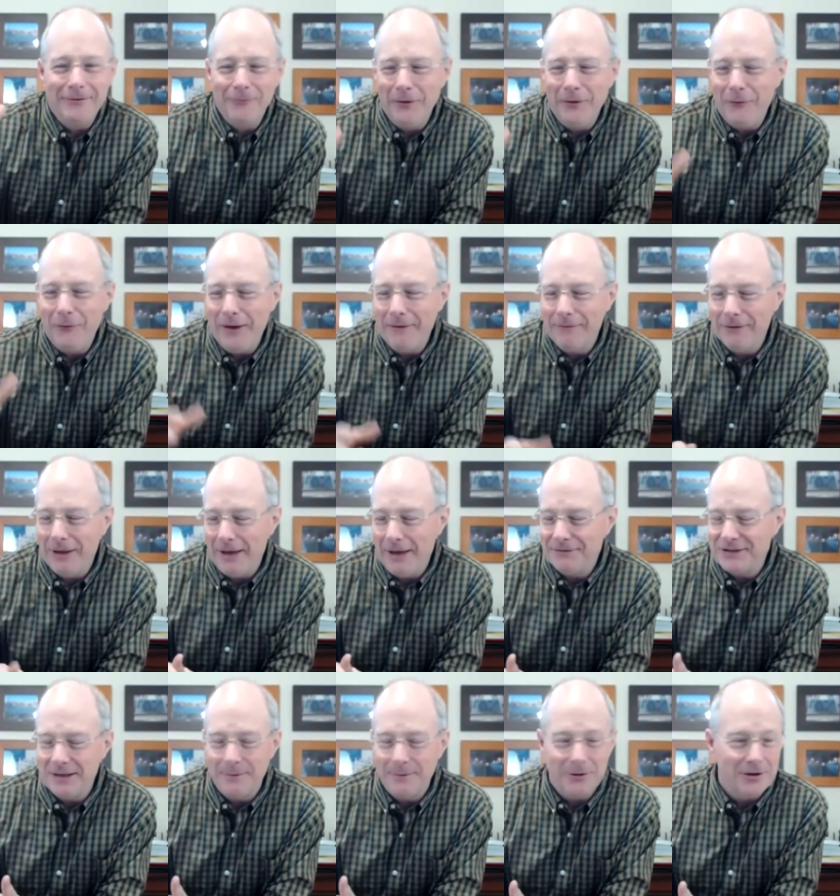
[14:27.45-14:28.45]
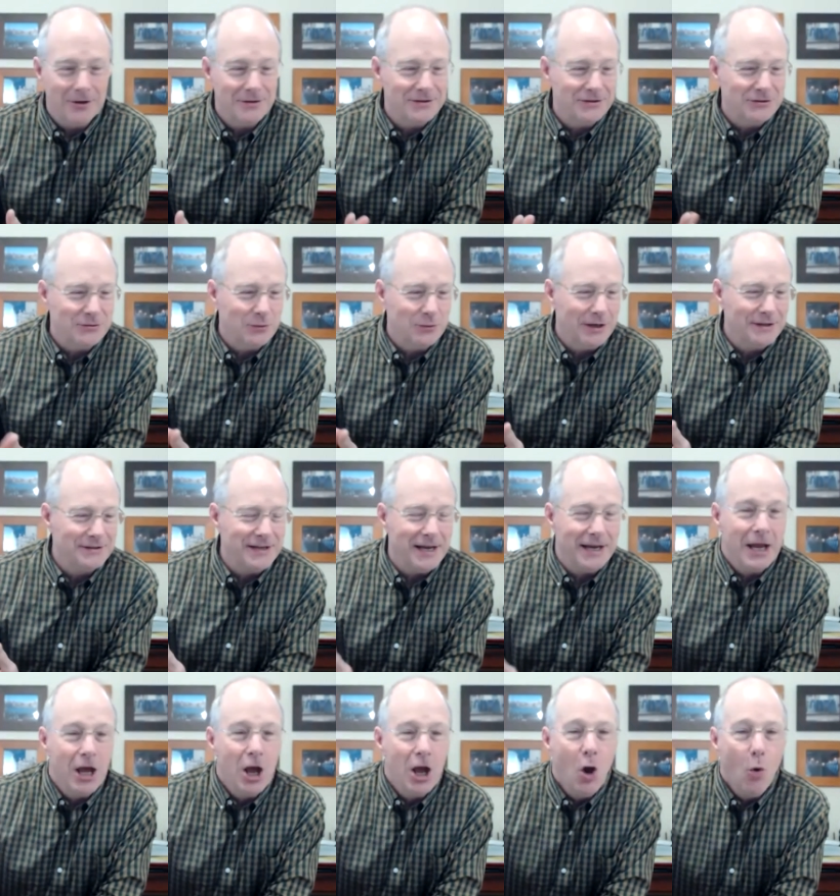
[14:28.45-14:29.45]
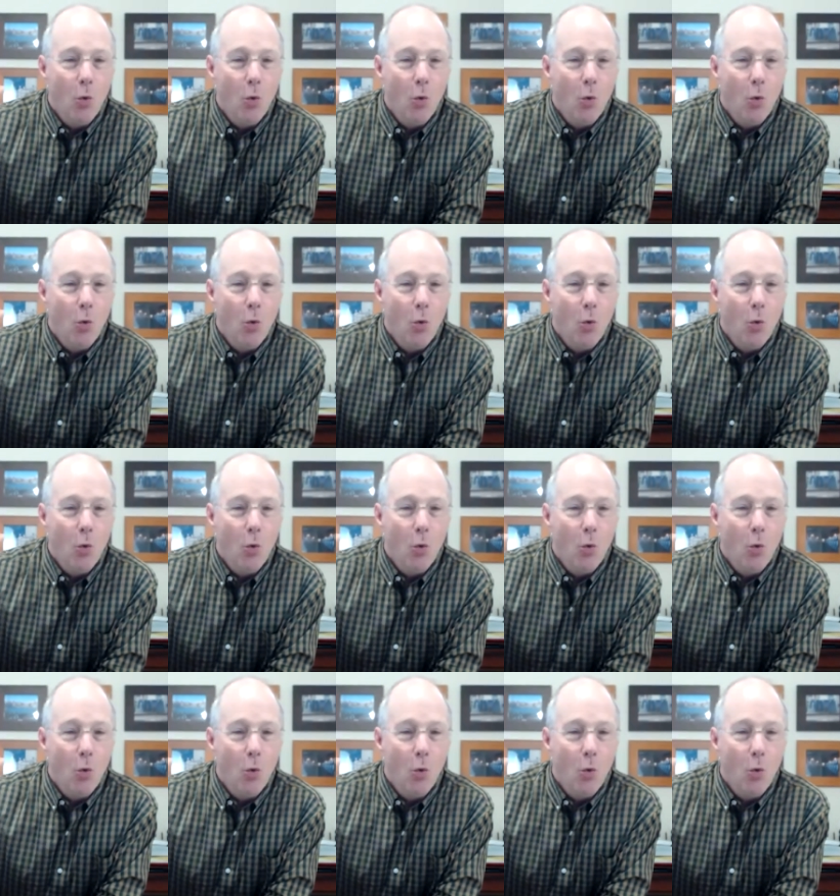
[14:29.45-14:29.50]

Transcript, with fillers: if we have live seminars, this is what I say.